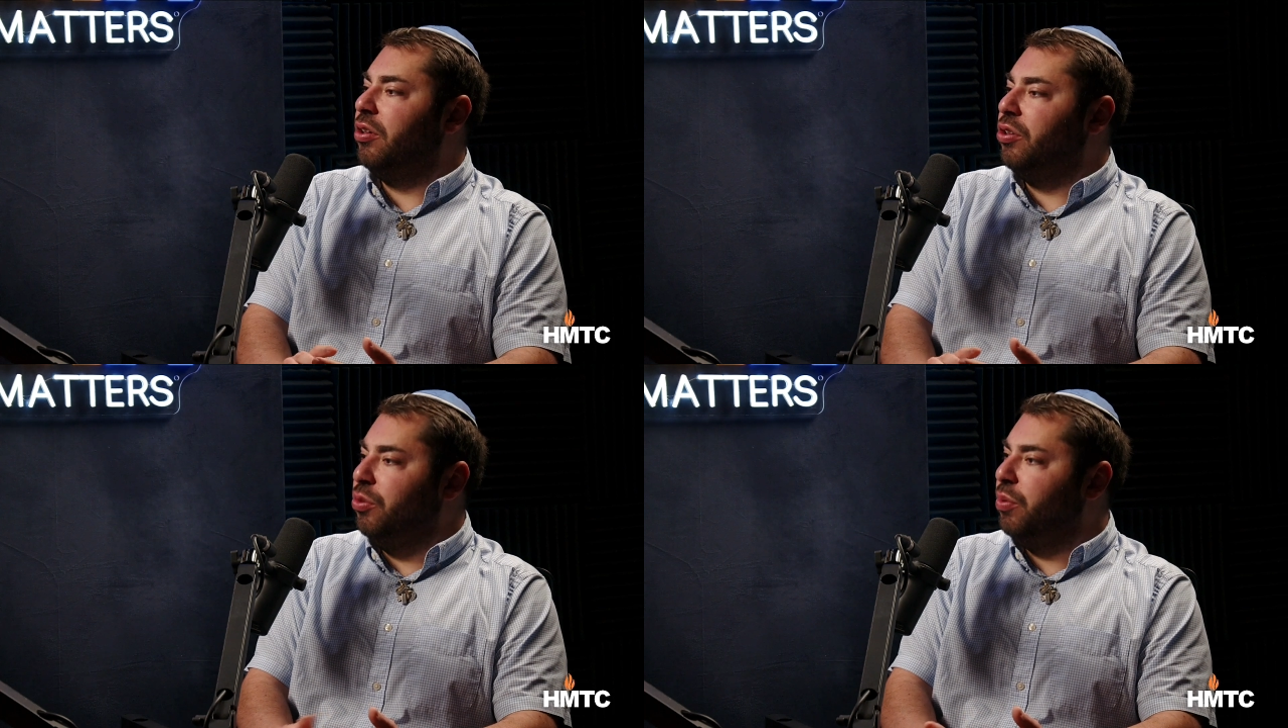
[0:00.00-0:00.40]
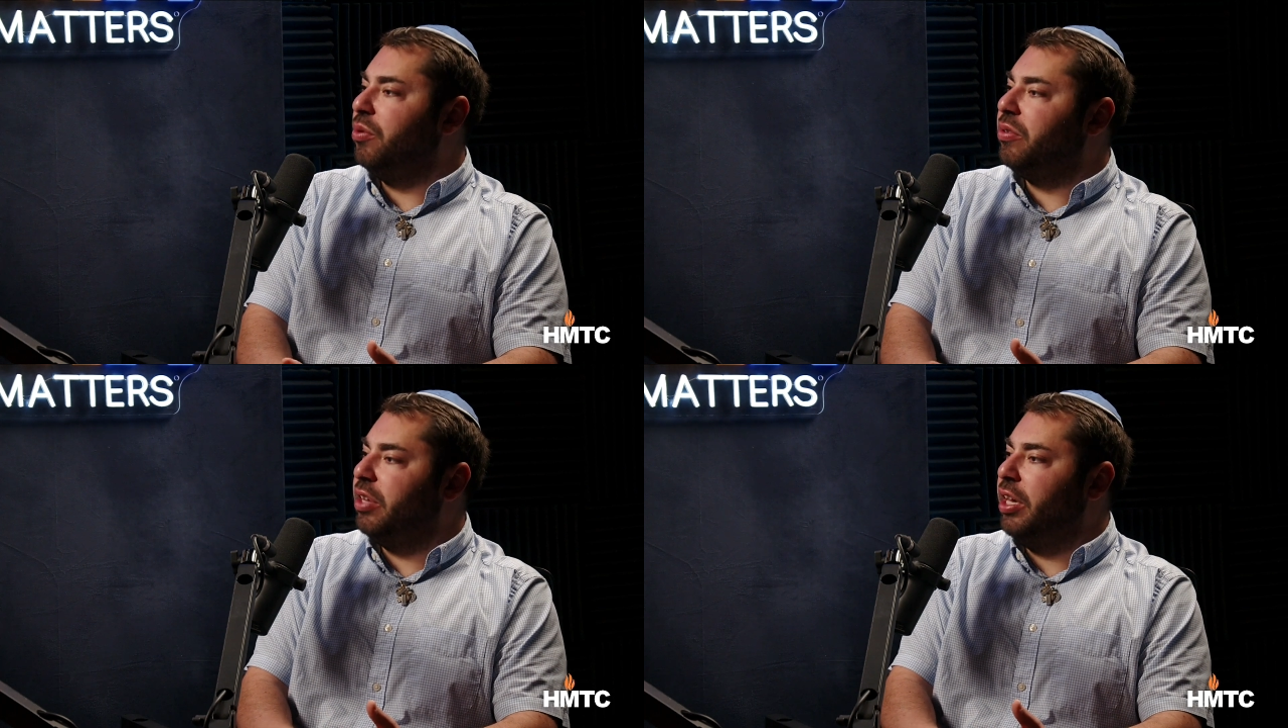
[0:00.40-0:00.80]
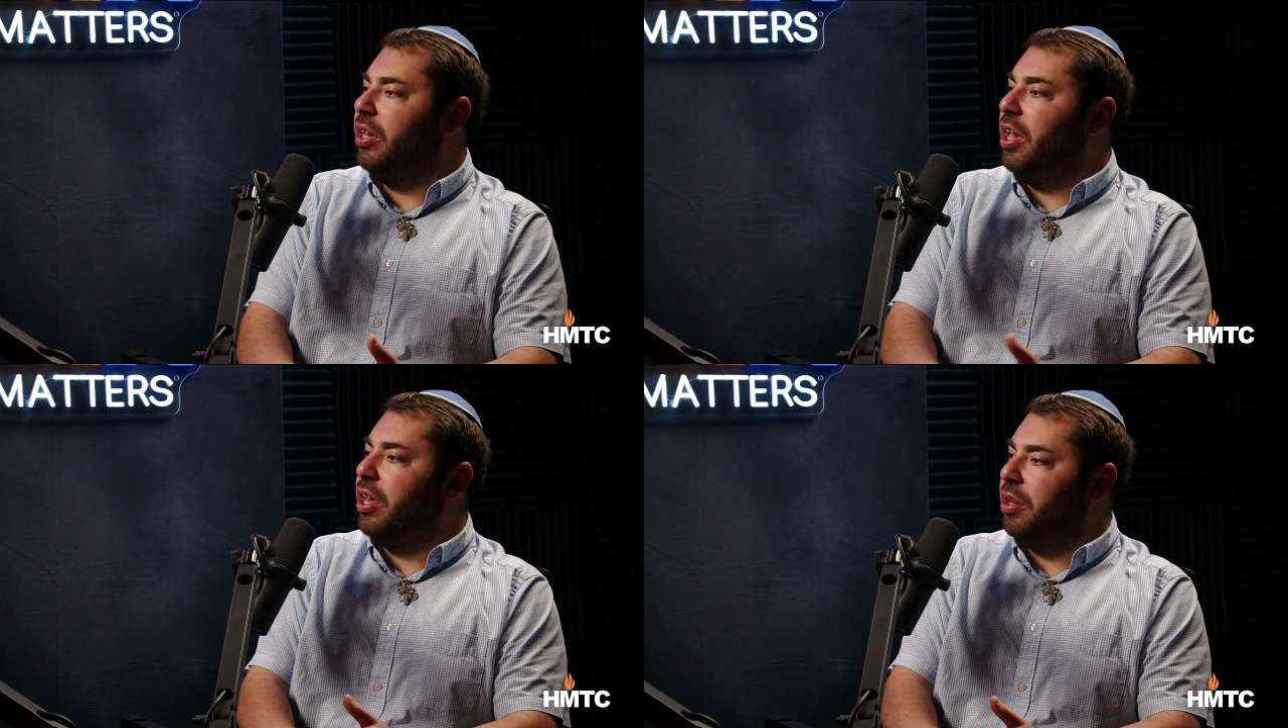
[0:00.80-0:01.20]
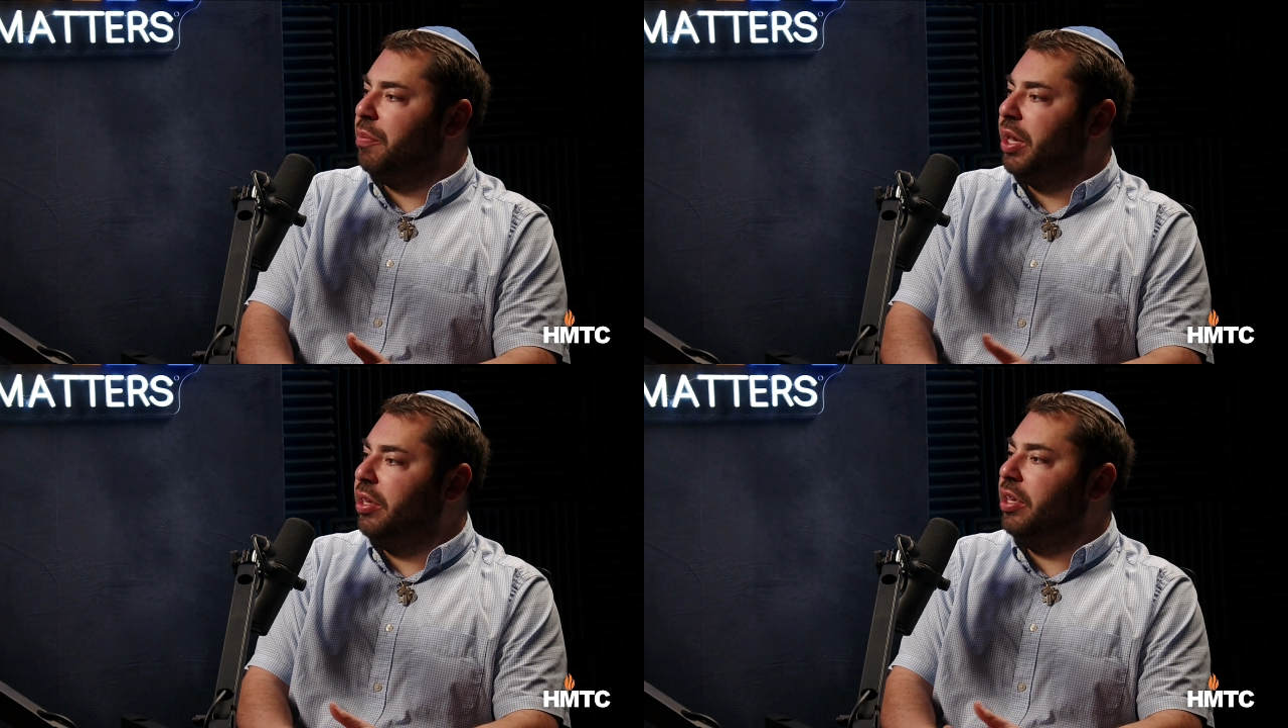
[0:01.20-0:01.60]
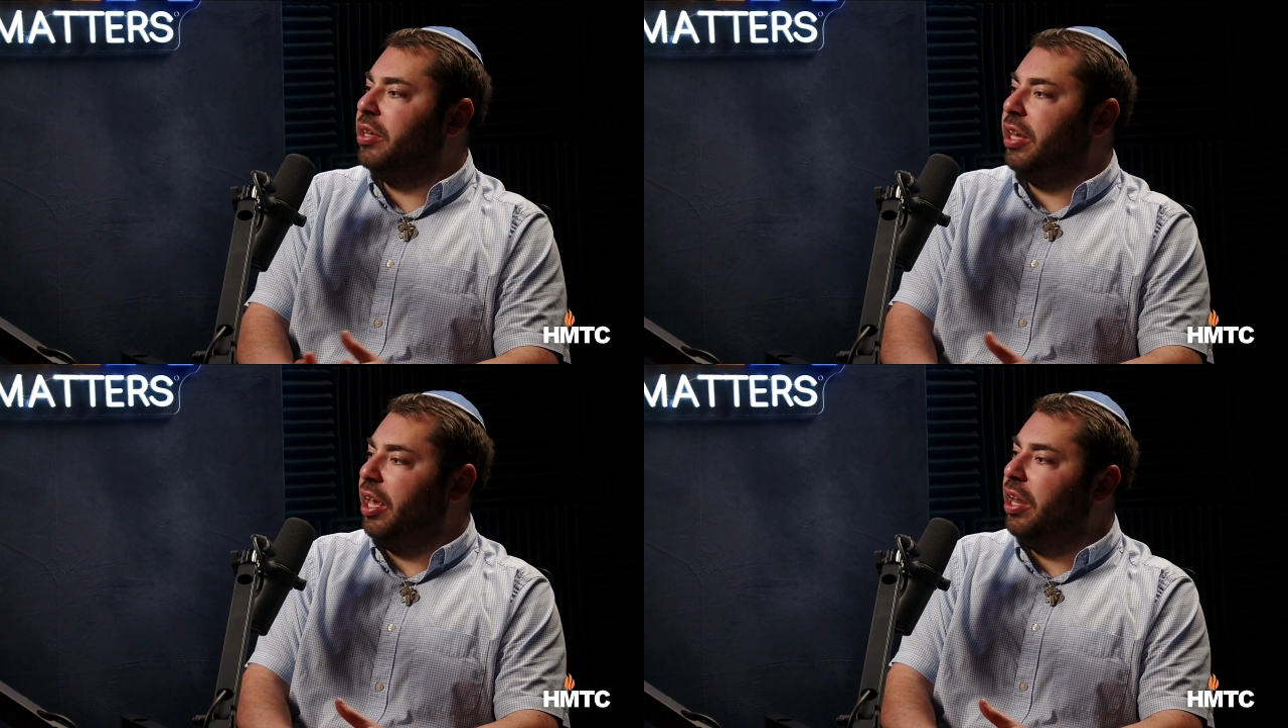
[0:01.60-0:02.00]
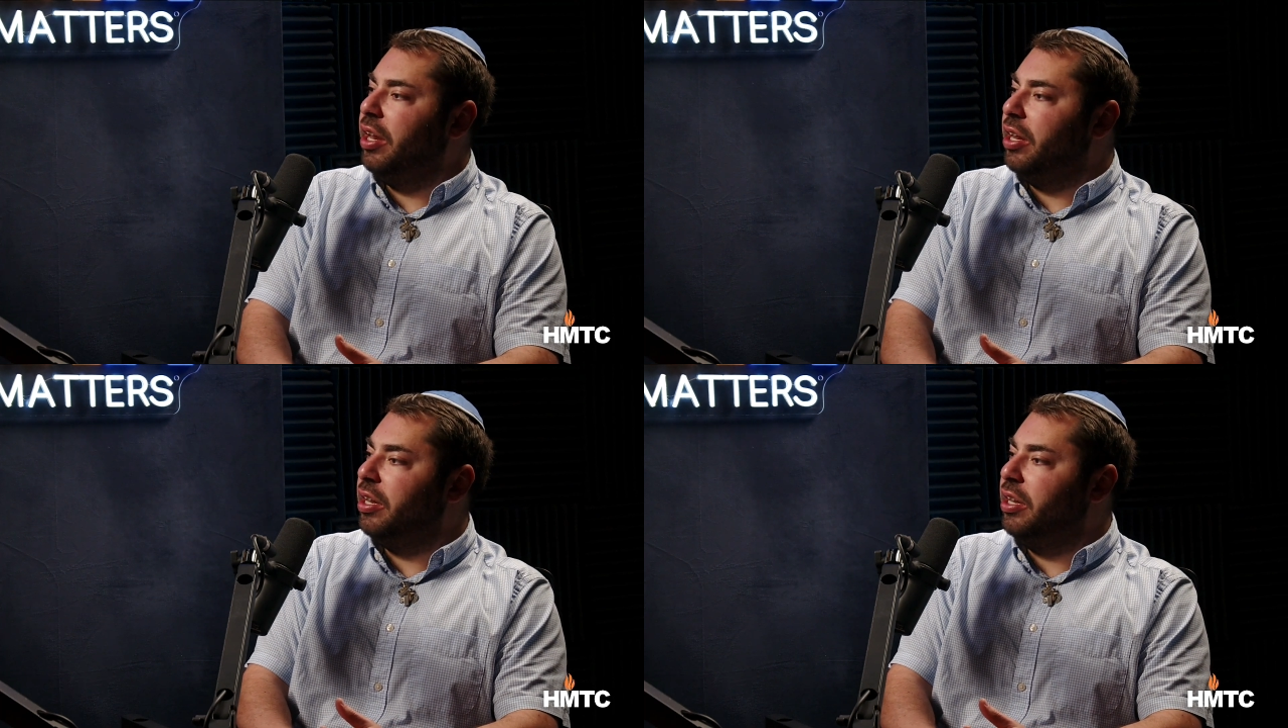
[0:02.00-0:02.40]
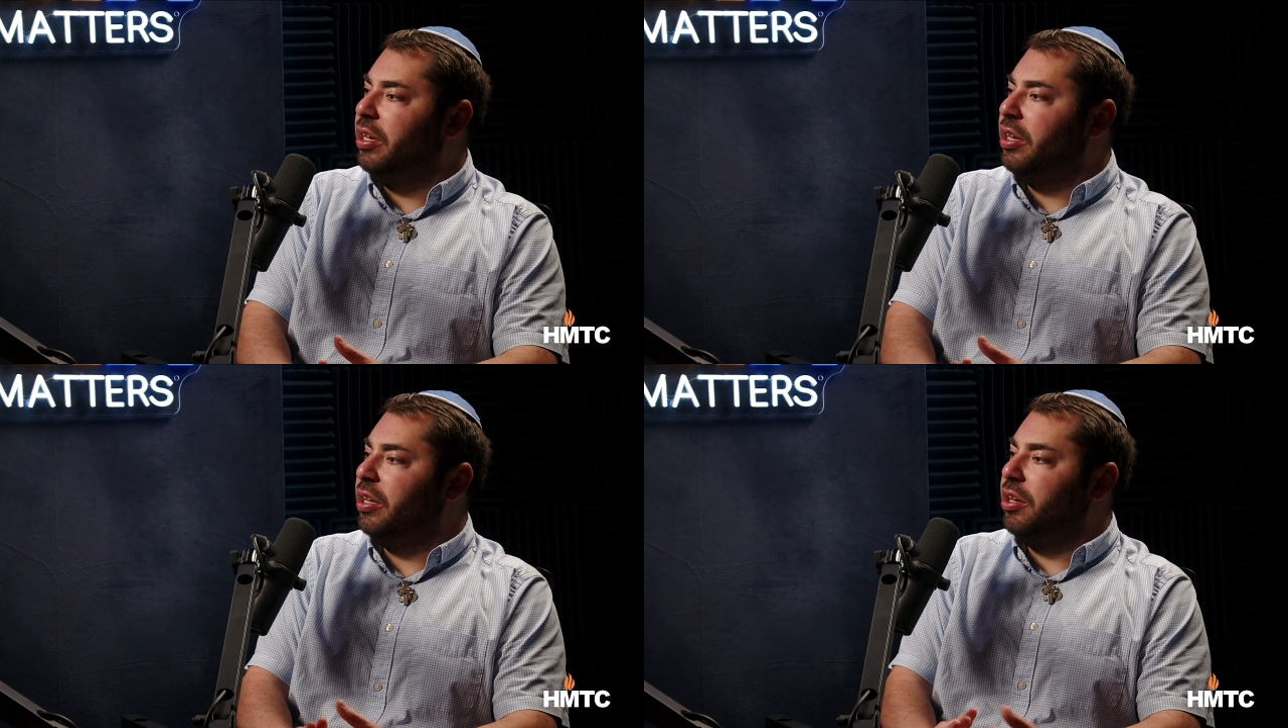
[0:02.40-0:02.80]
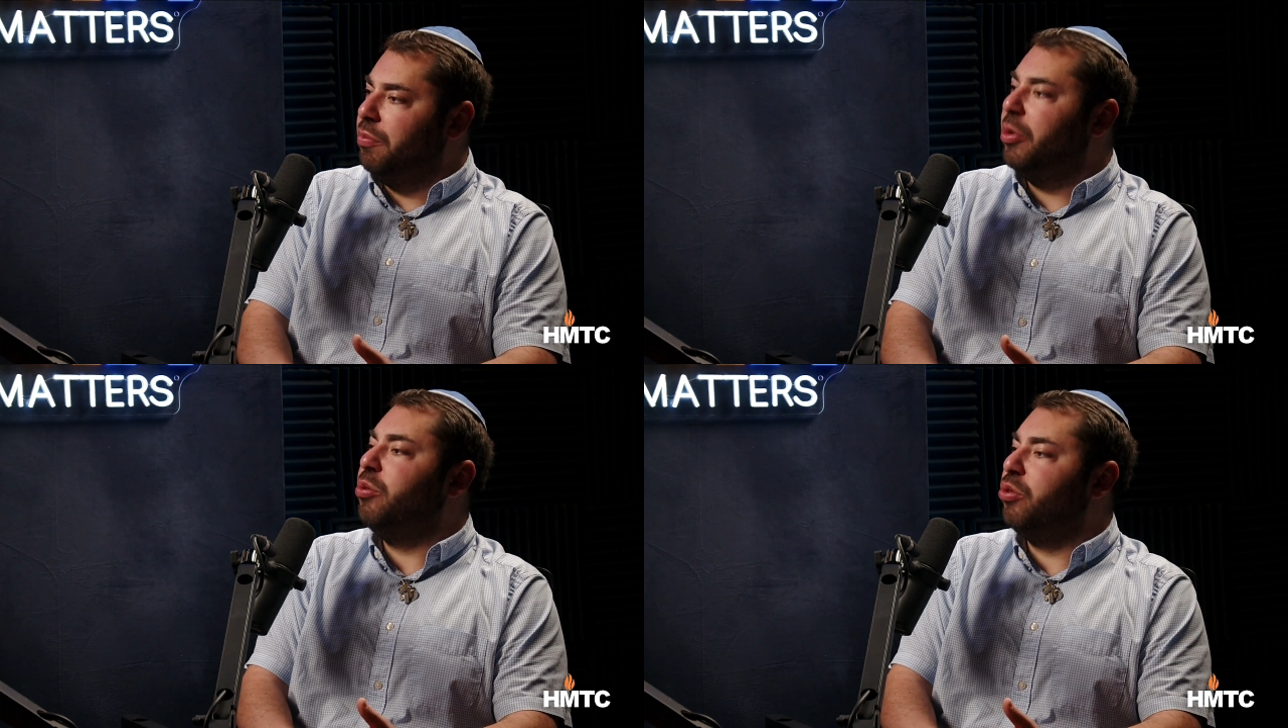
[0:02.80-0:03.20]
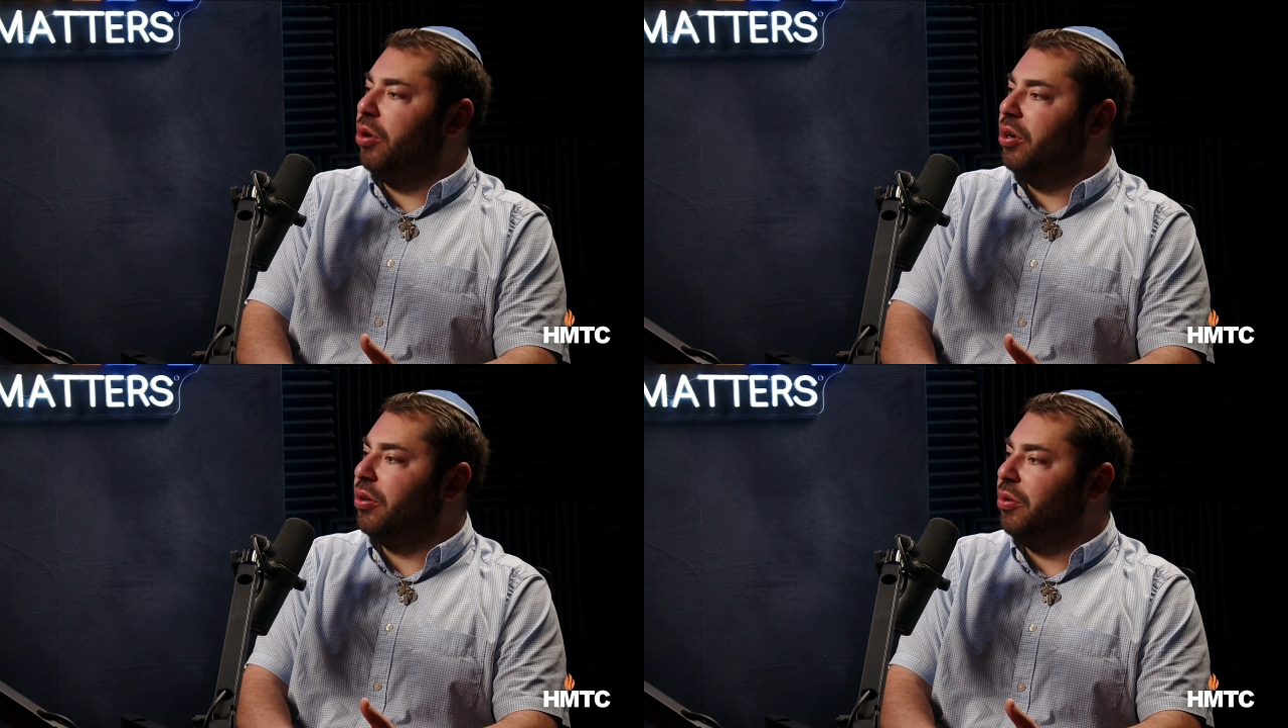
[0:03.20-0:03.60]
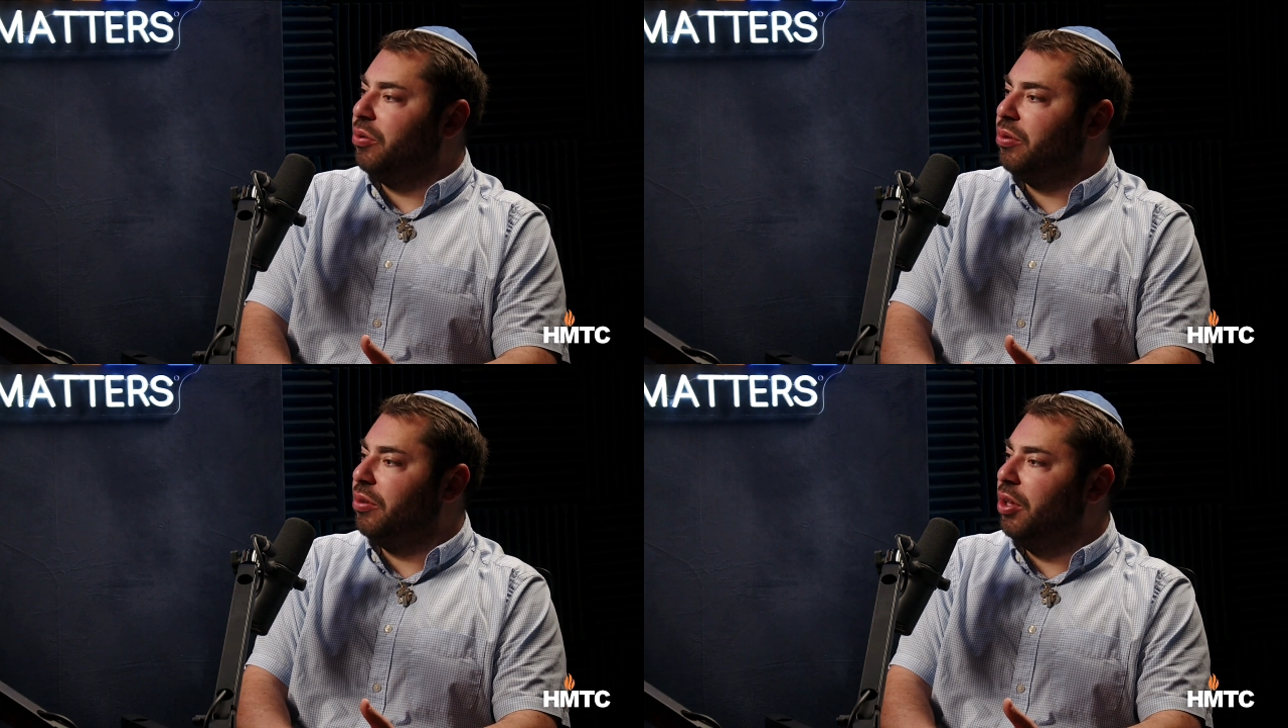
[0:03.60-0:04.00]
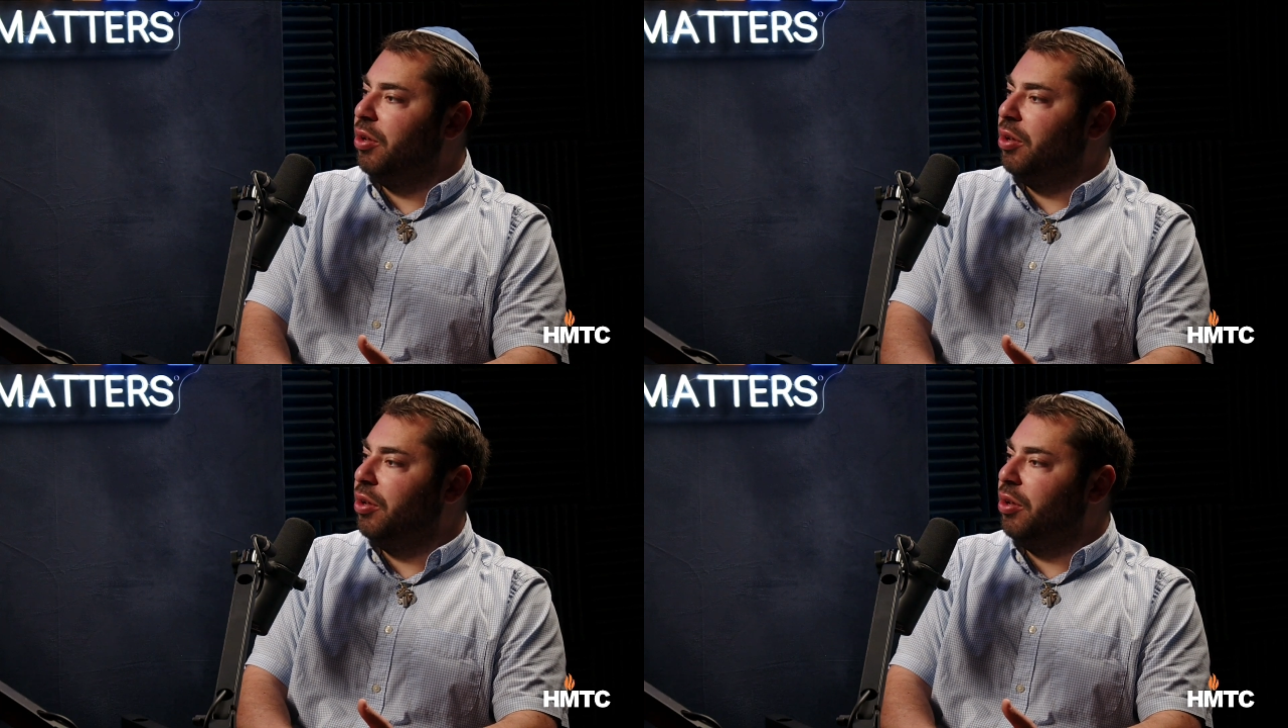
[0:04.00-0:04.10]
You will see an opinion hidden in most articles